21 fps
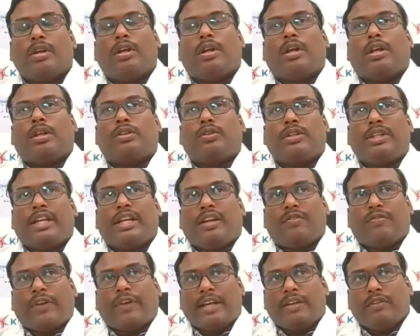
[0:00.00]
So there are
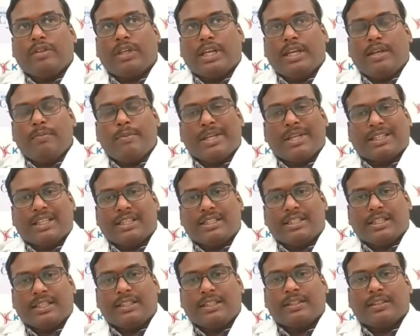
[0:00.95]
five key
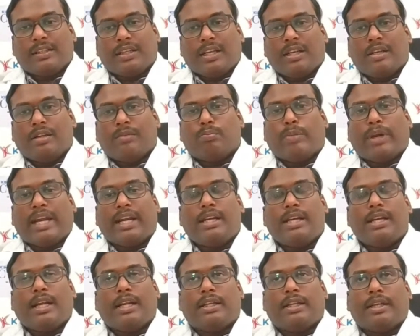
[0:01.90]
messages in brain
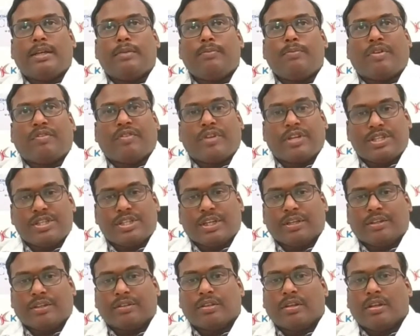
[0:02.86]
health and
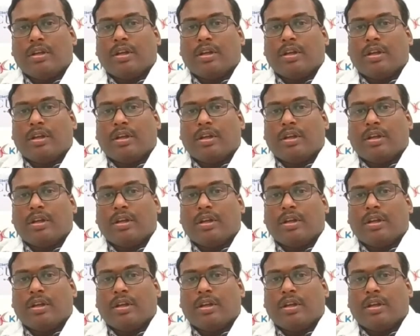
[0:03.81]
prevention.